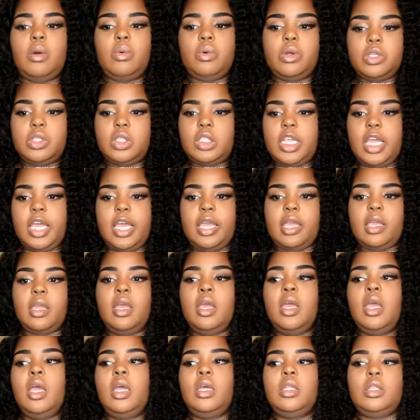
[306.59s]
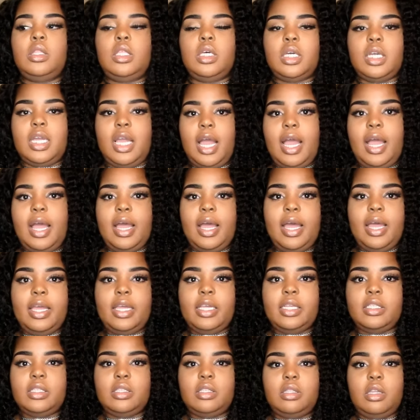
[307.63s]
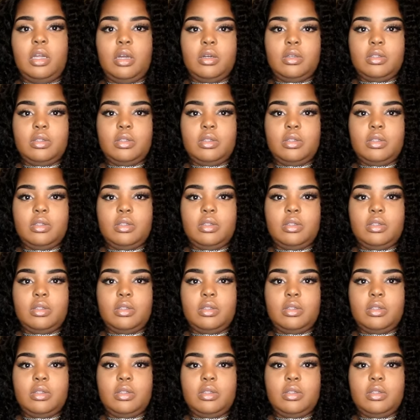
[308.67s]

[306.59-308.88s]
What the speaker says: I will say, the guys,